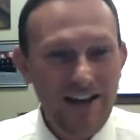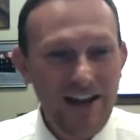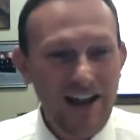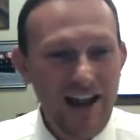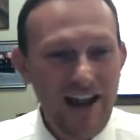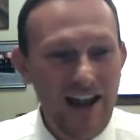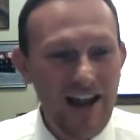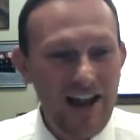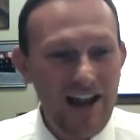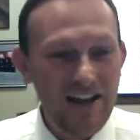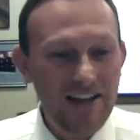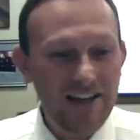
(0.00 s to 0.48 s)

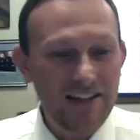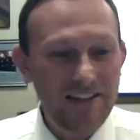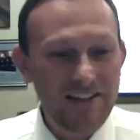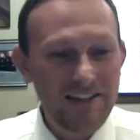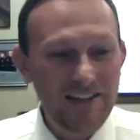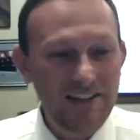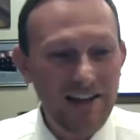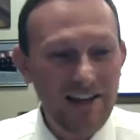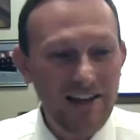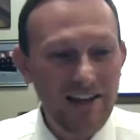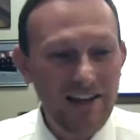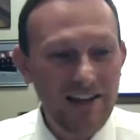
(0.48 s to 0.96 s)
And
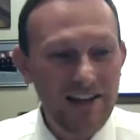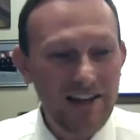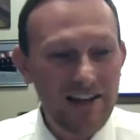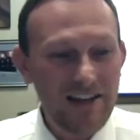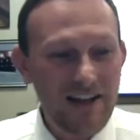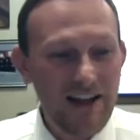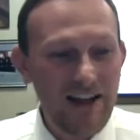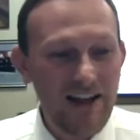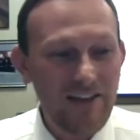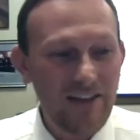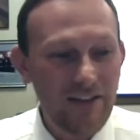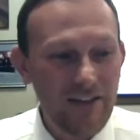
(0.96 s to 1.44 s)
uh,
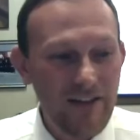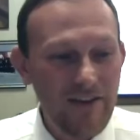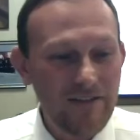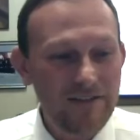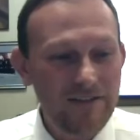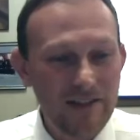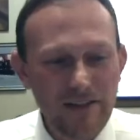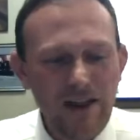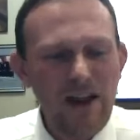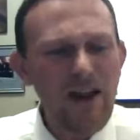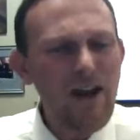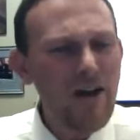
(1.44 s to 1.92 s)
and the left
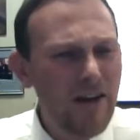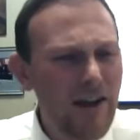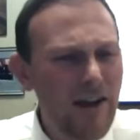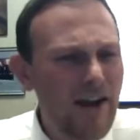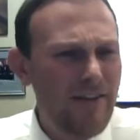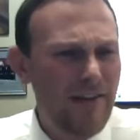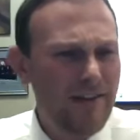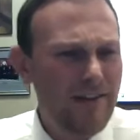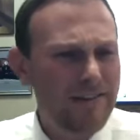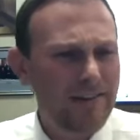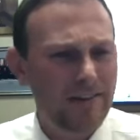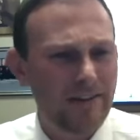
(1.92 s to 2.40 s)
says, oh, yeah,
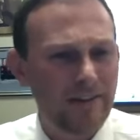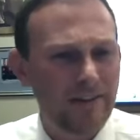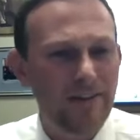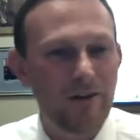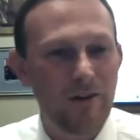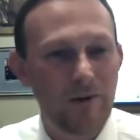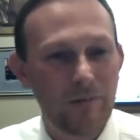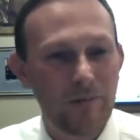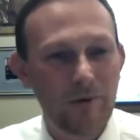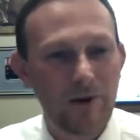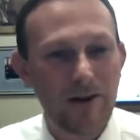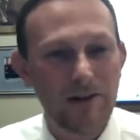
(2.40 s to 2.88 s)
that's a good
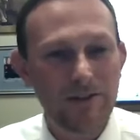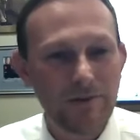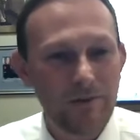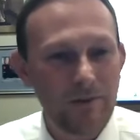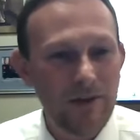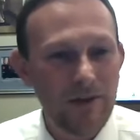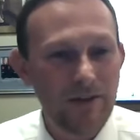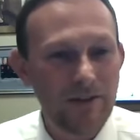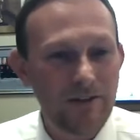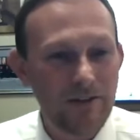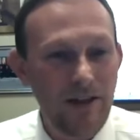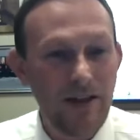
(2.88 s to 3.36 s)
corporation. We
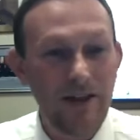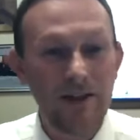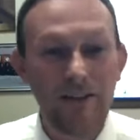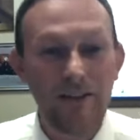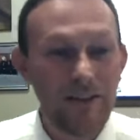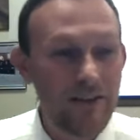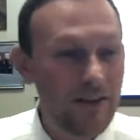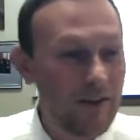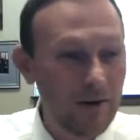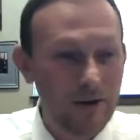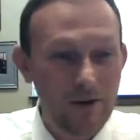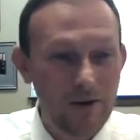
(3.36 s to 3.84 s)
could do that. And
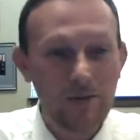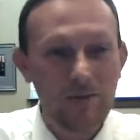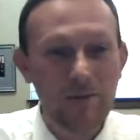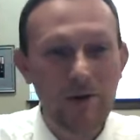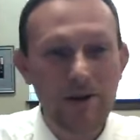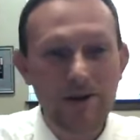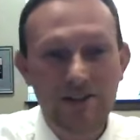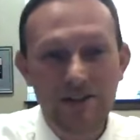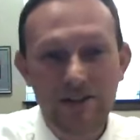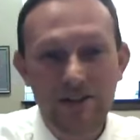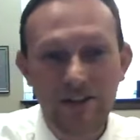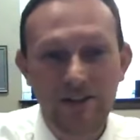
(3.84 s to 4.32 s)
then the
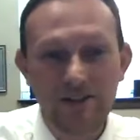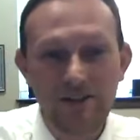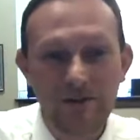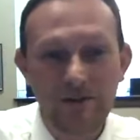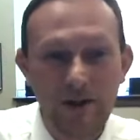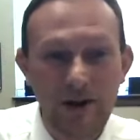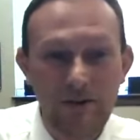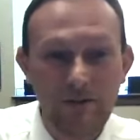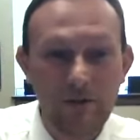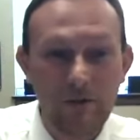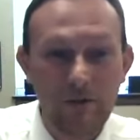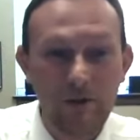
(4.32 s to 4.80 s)
corporation can do
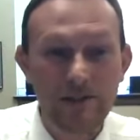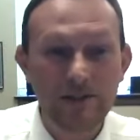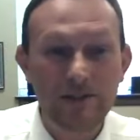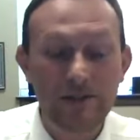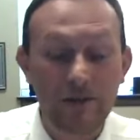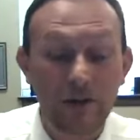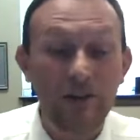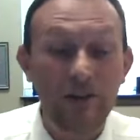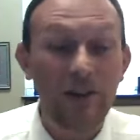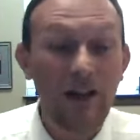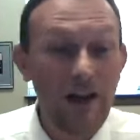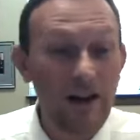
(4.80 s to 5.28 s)
whatever it wants.
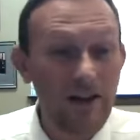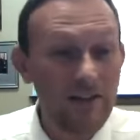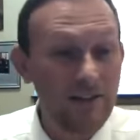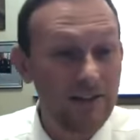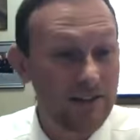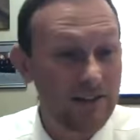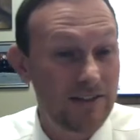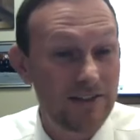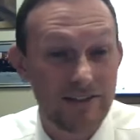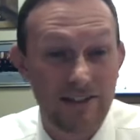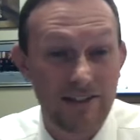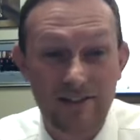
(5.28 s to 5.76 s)
So a lot of
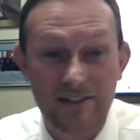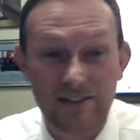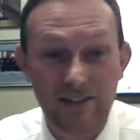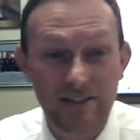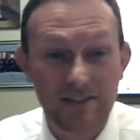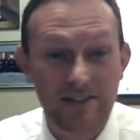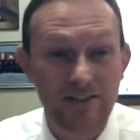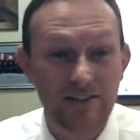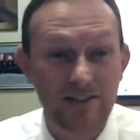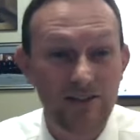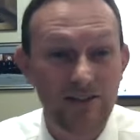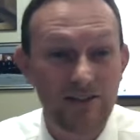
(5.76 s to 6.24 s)
this is just
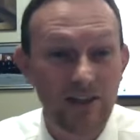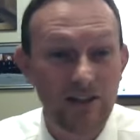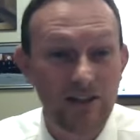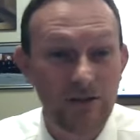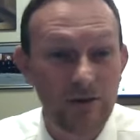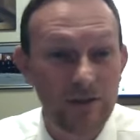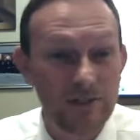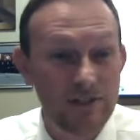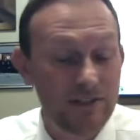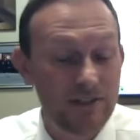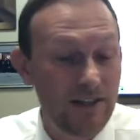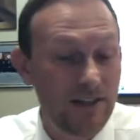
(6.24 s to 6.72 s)

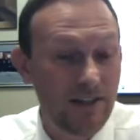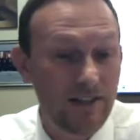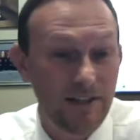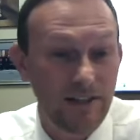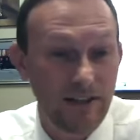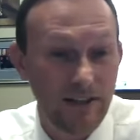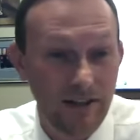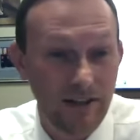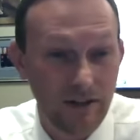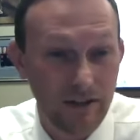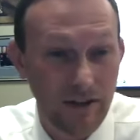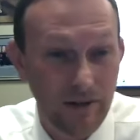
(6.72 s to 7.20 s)
disingenuous
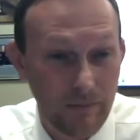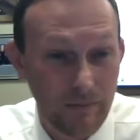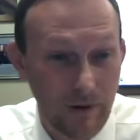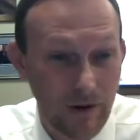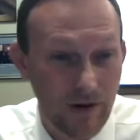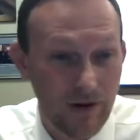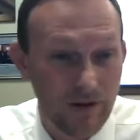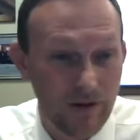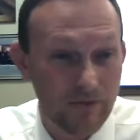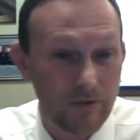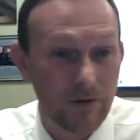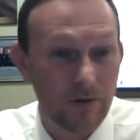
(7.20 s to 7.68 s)
signaling on the
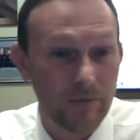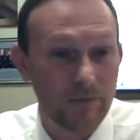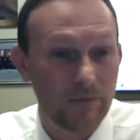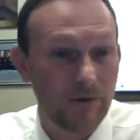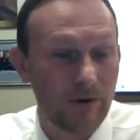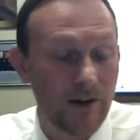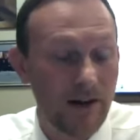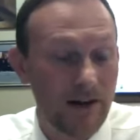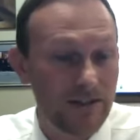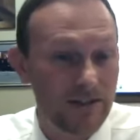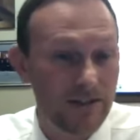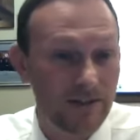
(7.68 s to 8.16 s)
part of
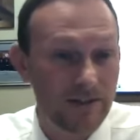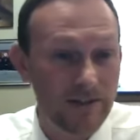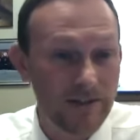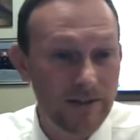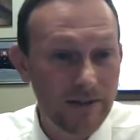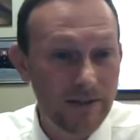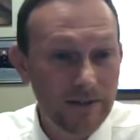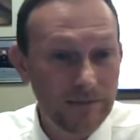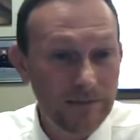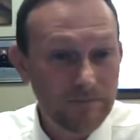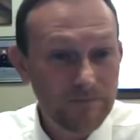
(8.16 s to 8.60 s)
corporations.